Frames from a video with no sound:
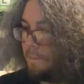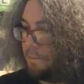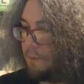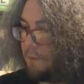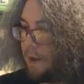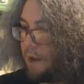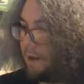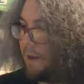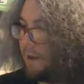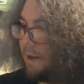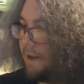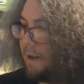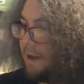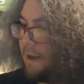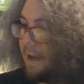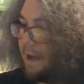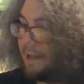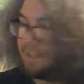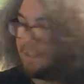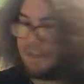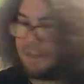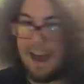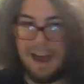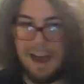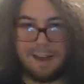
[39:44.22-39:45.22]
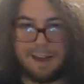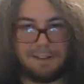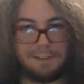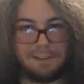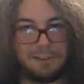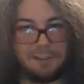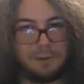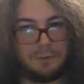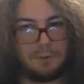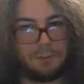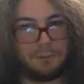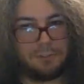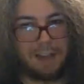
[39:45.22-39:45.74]
But it's got
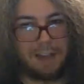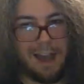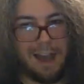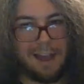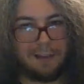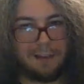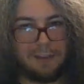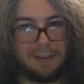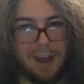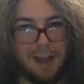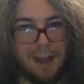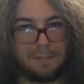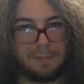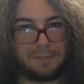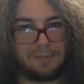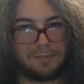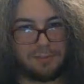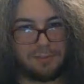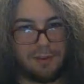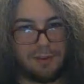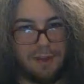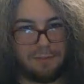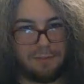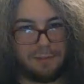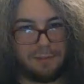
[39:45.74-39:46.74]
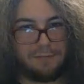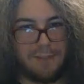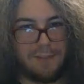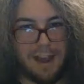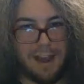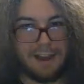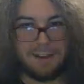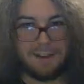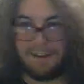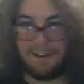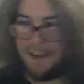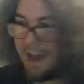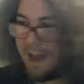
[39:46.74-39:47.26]
cool diagrams for every
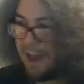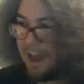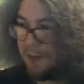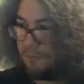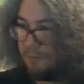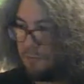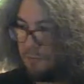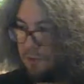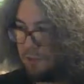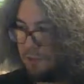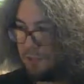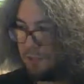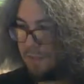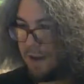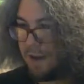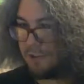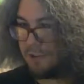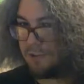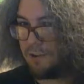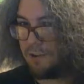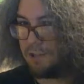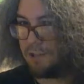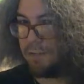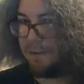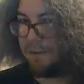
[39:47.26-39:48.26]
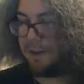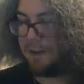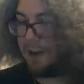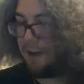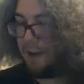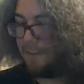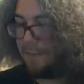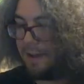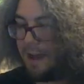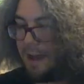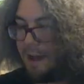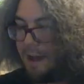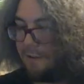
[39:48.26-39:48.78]
fighter, and with Smash Ultimate
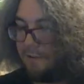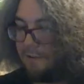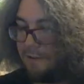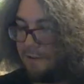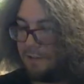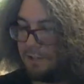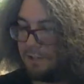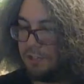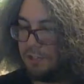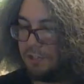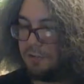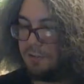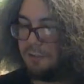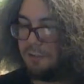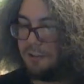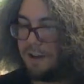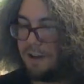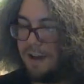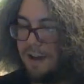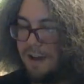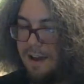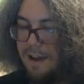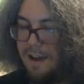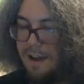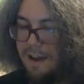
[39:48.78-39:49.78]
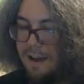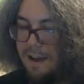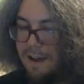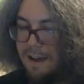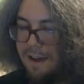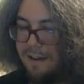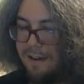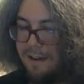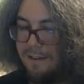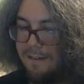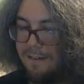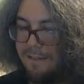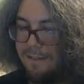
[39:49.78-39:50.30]
coming out very soon,
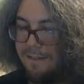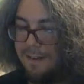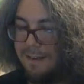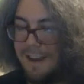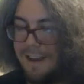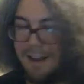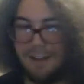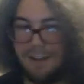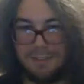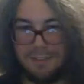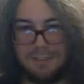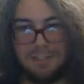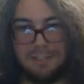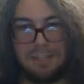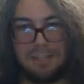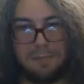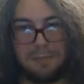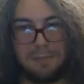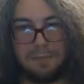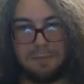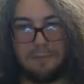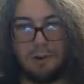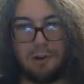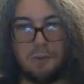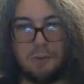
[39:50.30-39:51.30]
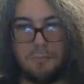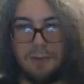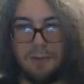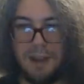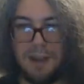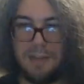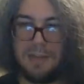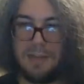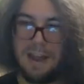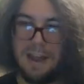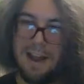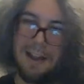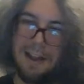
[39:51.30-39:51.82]
it also seems
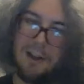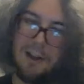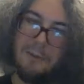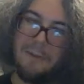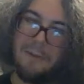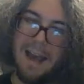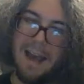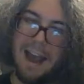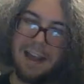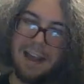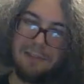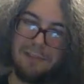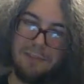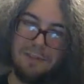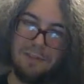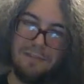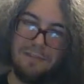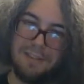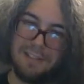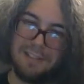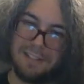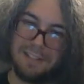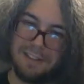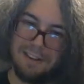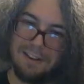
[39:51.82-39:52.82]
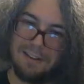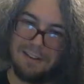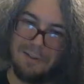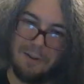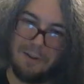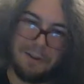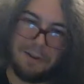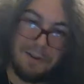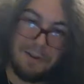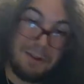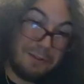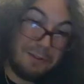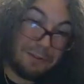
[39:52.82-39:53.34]
appropriate that I go back and revisit
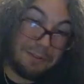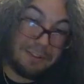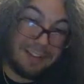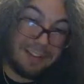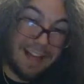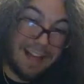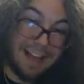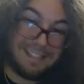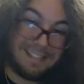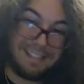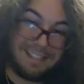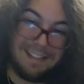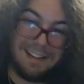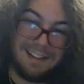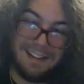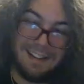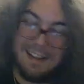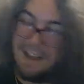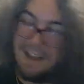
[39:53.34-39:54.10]
an old classic